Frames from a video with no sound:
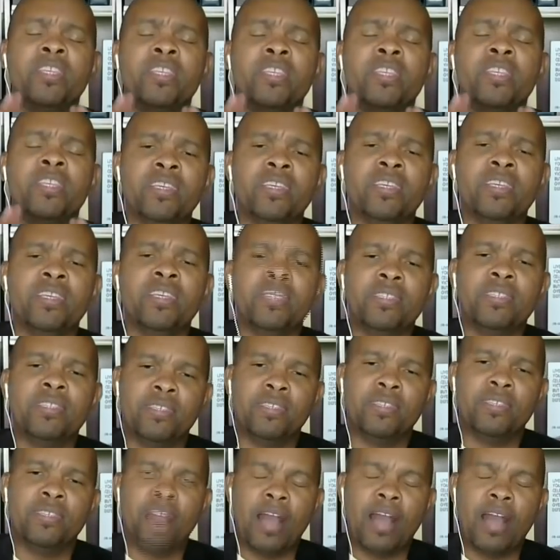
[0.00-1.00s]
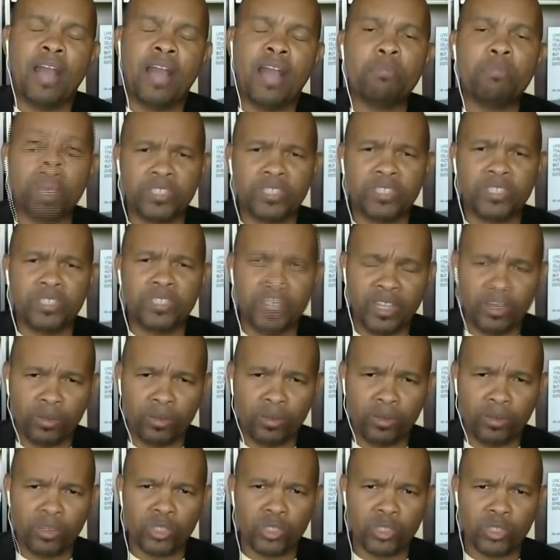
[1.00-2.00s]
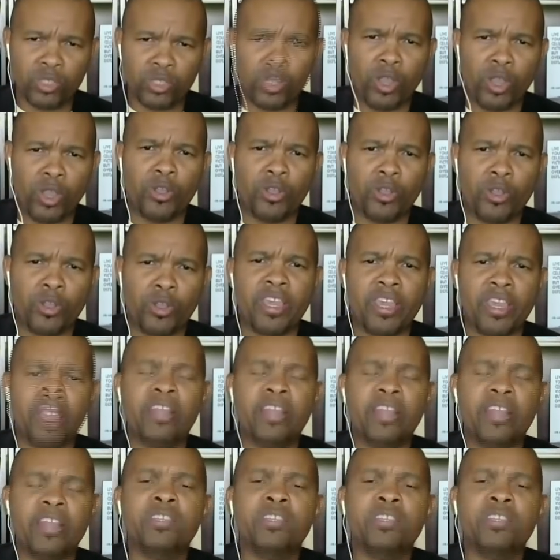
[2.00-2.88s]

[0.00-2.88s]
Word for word: This is unprecedented what's going on here,